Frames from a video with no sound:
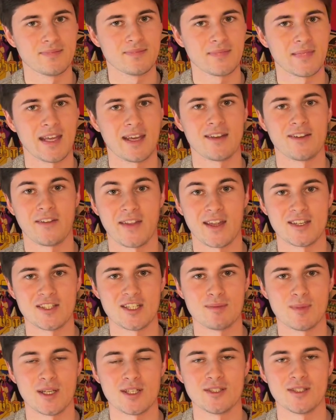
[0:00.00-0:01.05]
And on that G
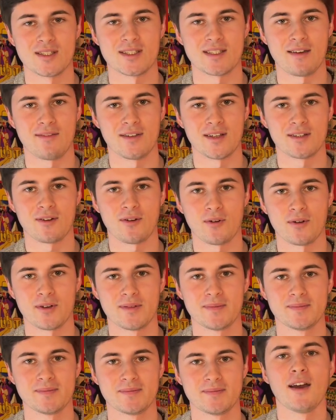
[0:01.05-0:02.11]
major 7 chord.
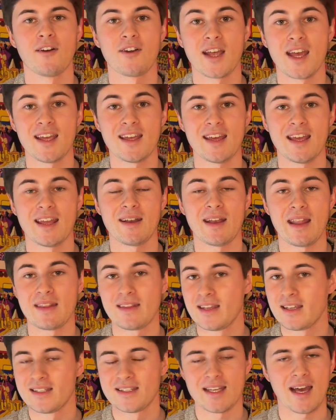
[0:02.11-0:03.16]
Okay, and the
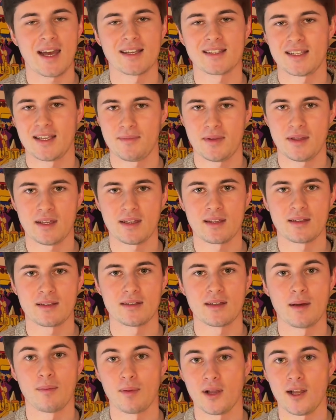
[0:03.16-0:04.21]
exact same thing
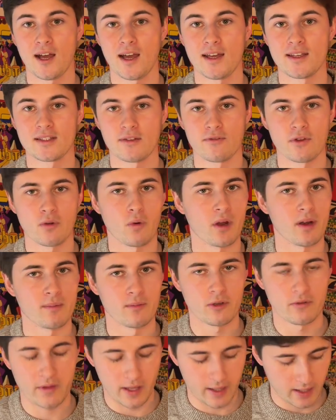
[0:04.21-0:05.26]
applies if we want to
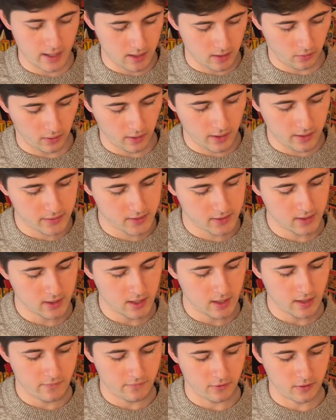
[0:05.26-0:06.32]
move that anywhere else.
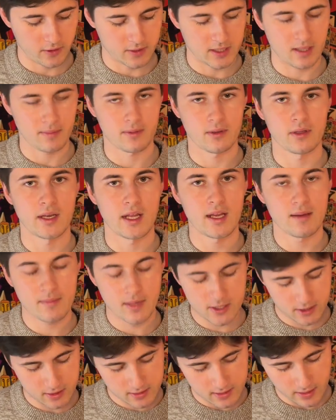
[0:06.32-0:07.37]
For example, an A
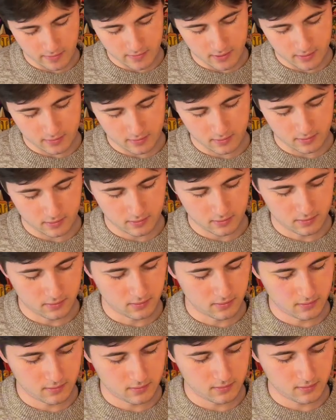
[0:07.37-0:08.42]
major
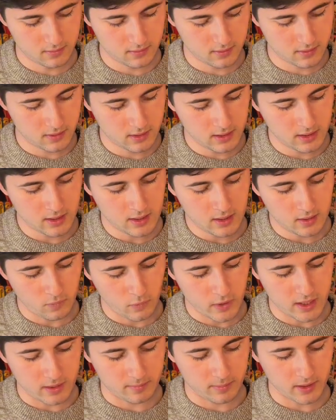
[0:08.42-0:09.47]
7,
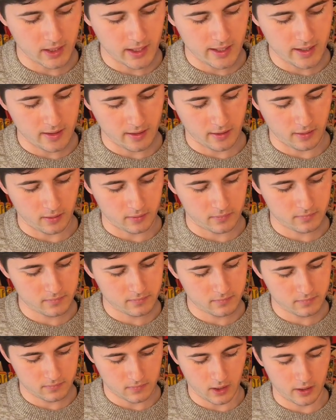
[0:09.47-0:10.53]
we can play
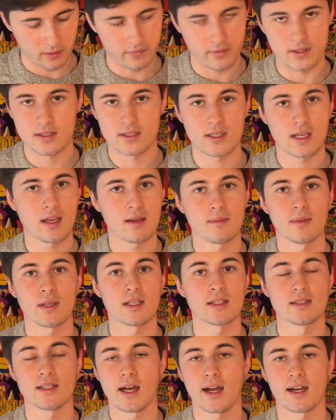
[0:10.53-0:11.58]
the same
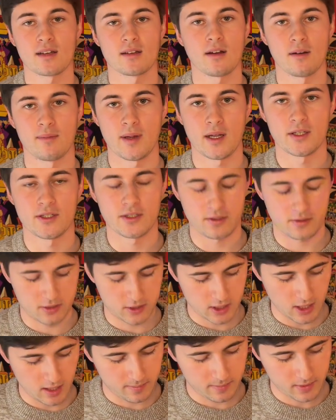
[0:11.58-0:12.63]
exact arpeggio
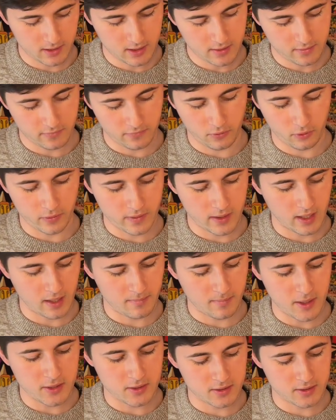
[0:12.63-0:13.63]
shape for the A major